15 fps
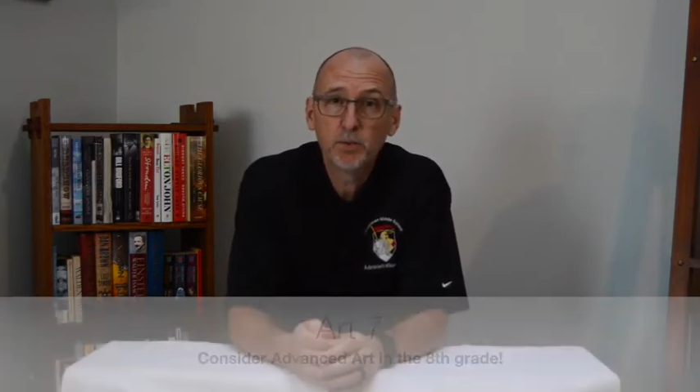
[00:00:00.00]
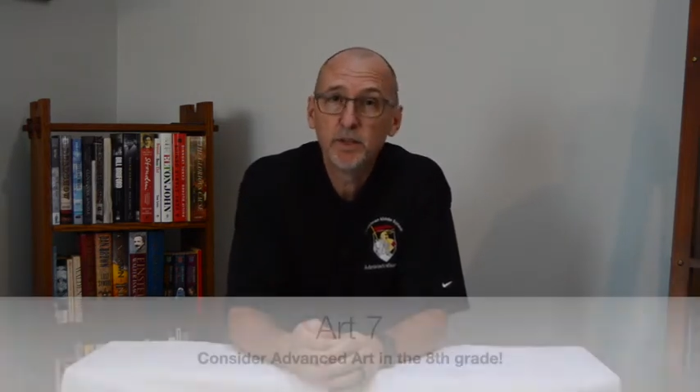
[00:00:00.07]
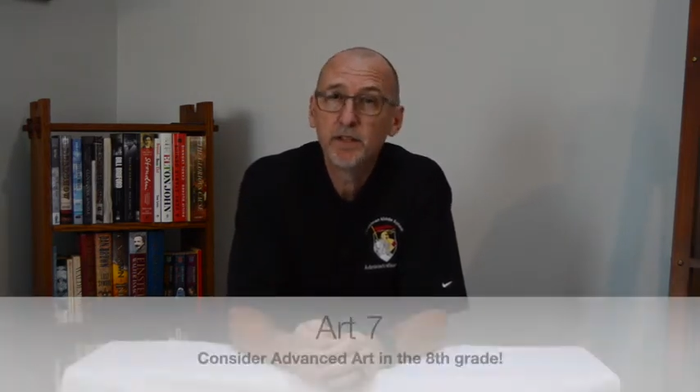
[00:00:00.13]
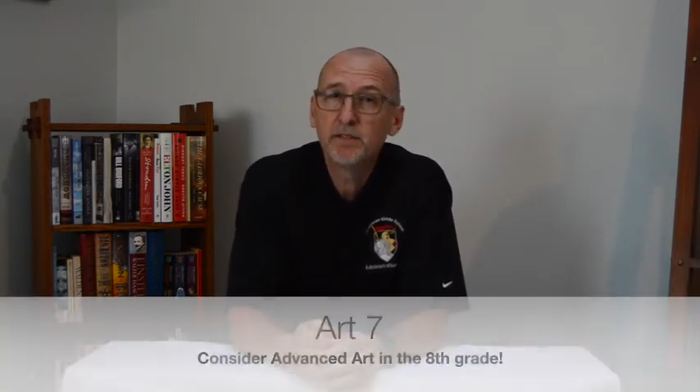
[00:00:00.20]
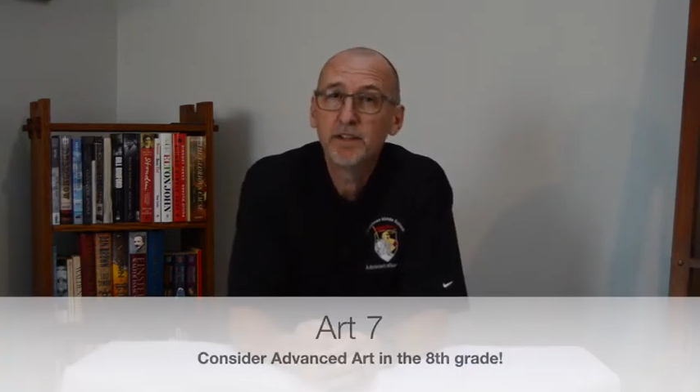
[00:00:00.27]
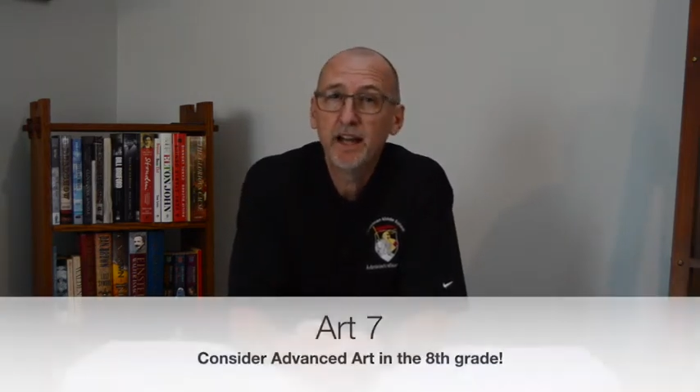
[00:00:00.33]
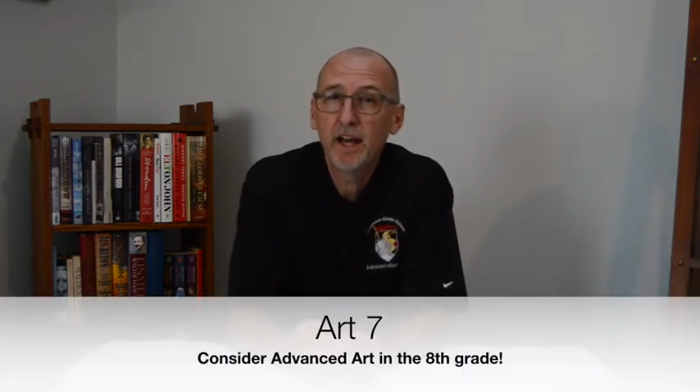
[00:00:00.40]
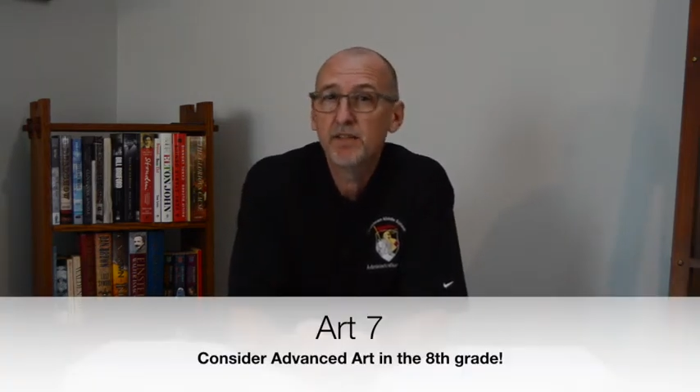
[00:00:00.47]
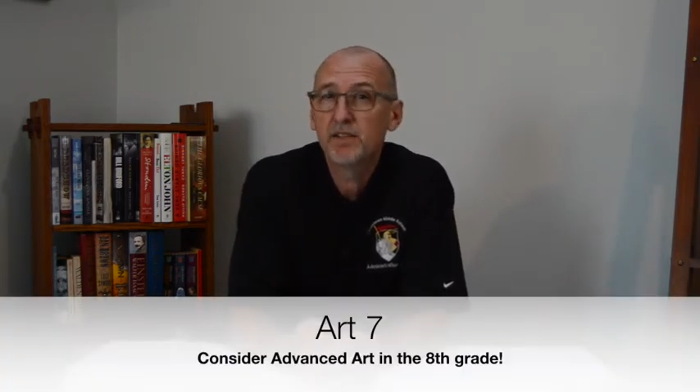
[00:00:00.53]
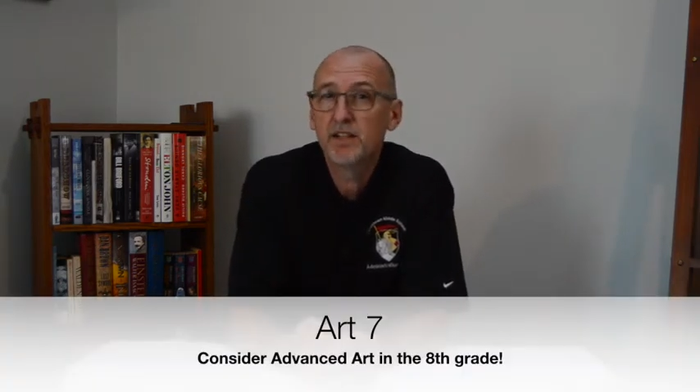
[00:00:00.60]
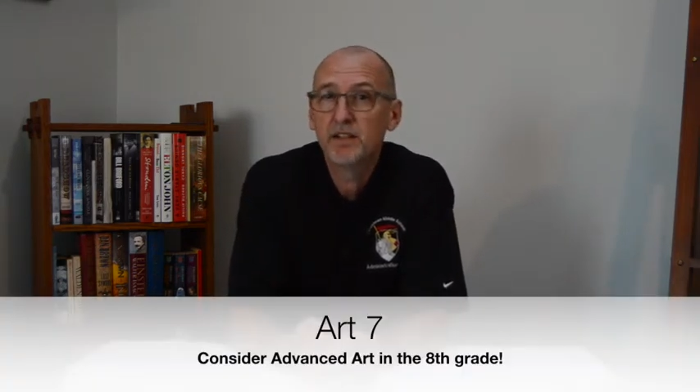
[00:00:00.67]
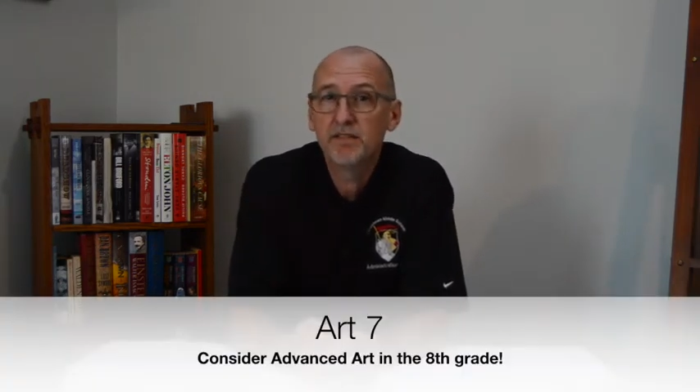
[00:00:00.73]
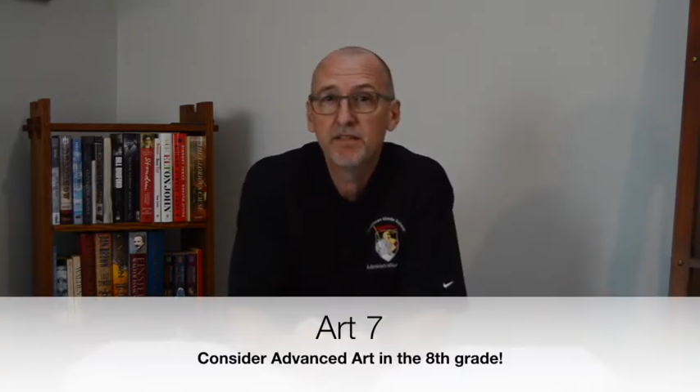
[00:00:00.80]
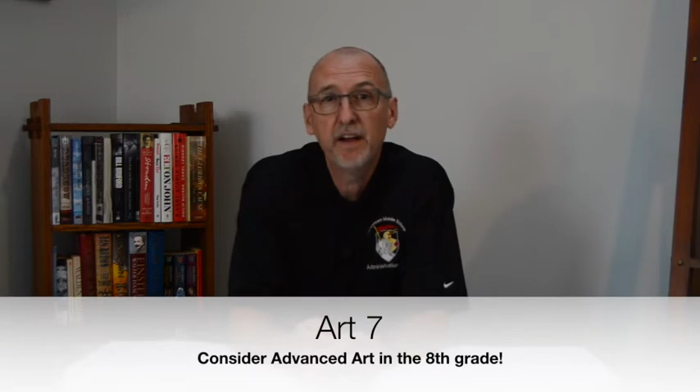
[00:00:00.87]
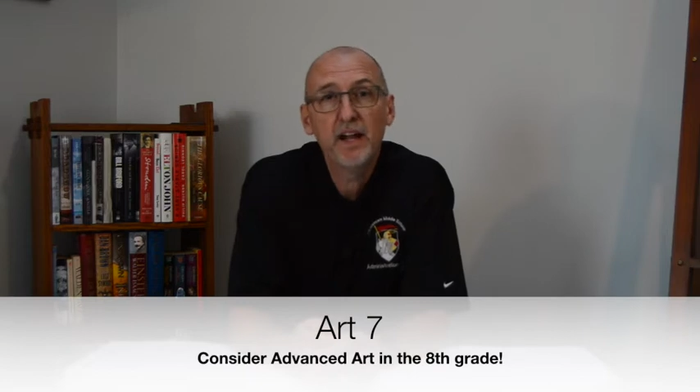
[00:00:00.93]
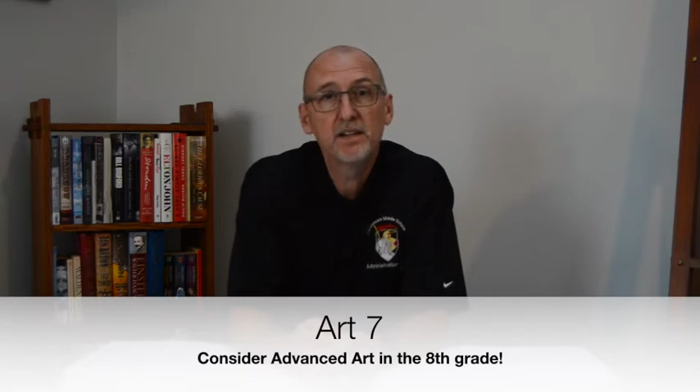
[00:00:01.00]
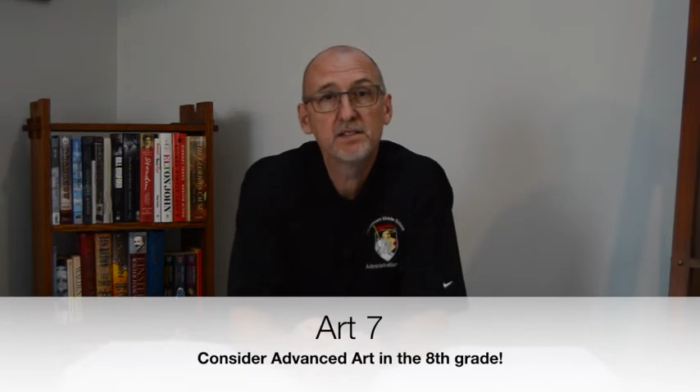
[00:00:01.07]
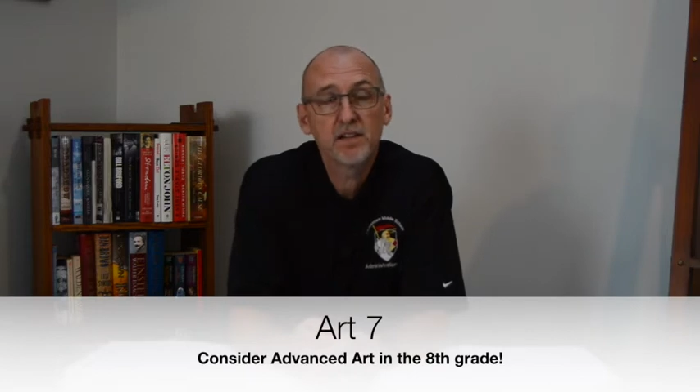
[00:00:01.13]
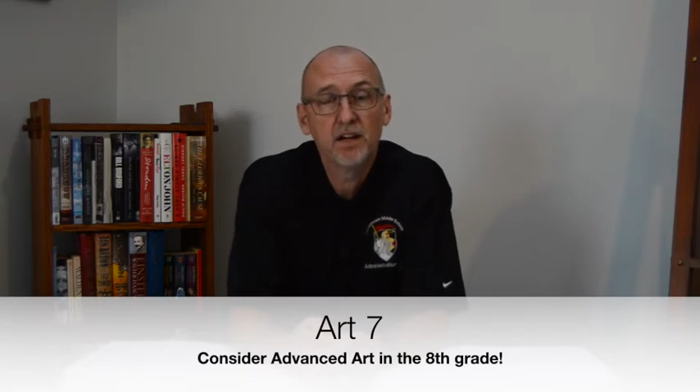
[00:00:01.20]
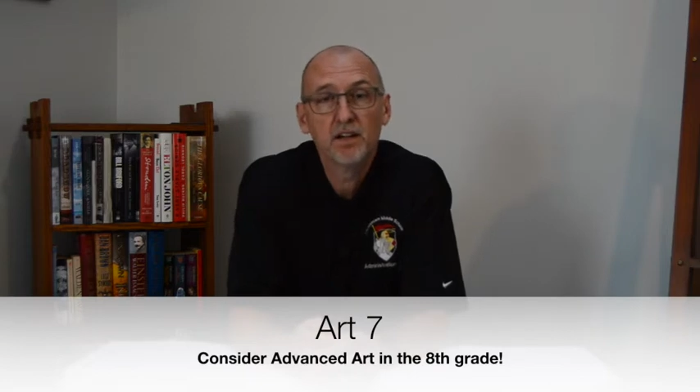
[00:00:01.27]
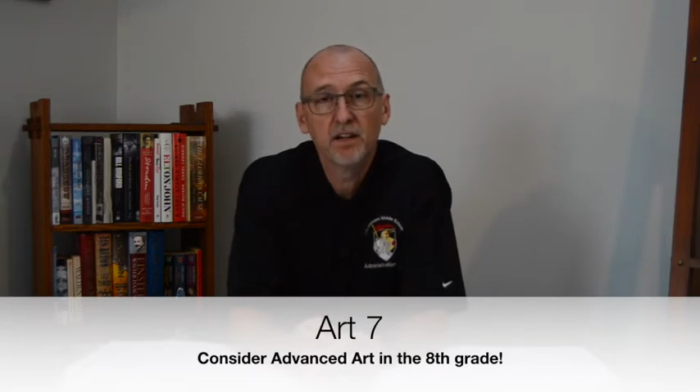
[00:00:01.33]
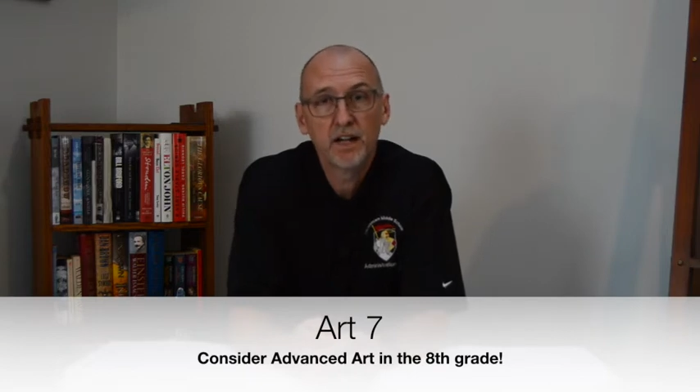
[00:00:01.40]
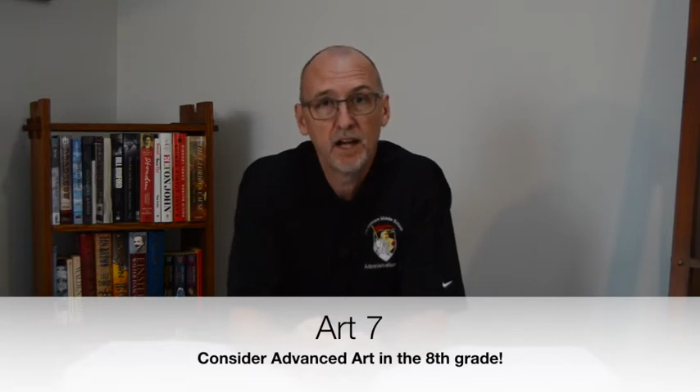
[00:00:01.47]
we even have an advanced art